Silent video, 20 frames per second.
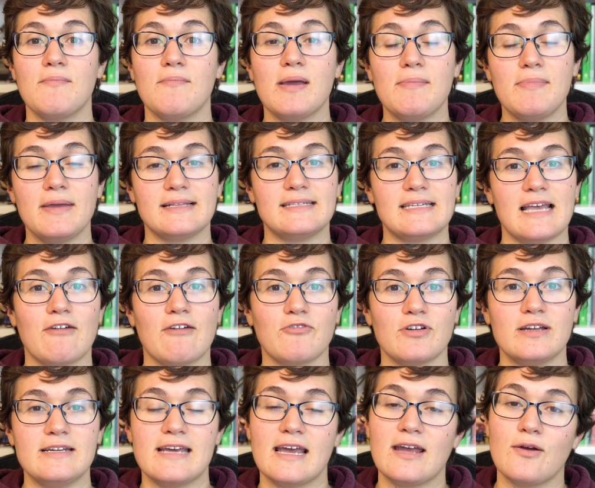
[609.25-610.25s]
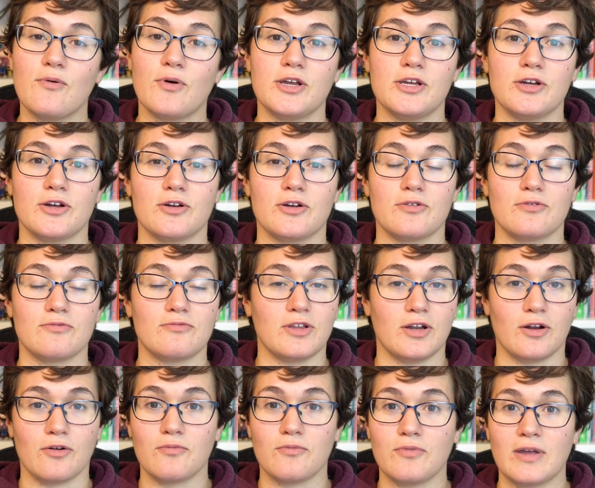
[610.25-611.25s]
maybe it's every day while you're,
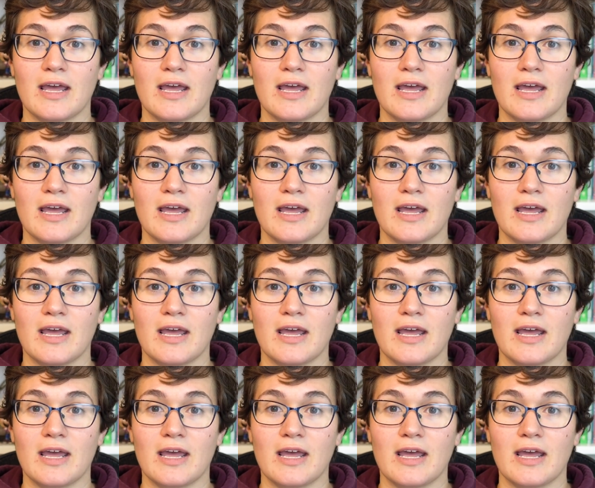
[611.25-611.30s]
you know,